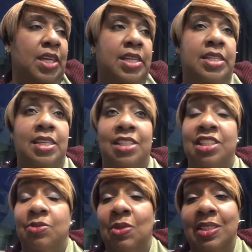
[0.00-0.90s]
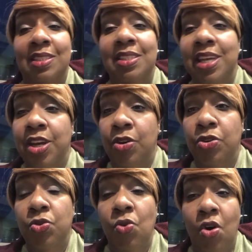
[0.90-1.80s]
And I just wanted to tell
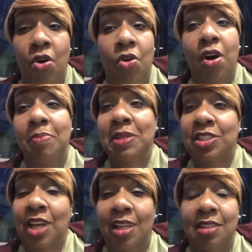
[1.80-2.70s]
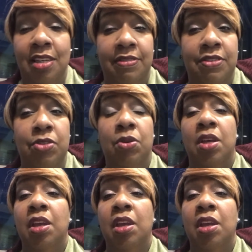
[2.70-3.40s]
you all how much I love you.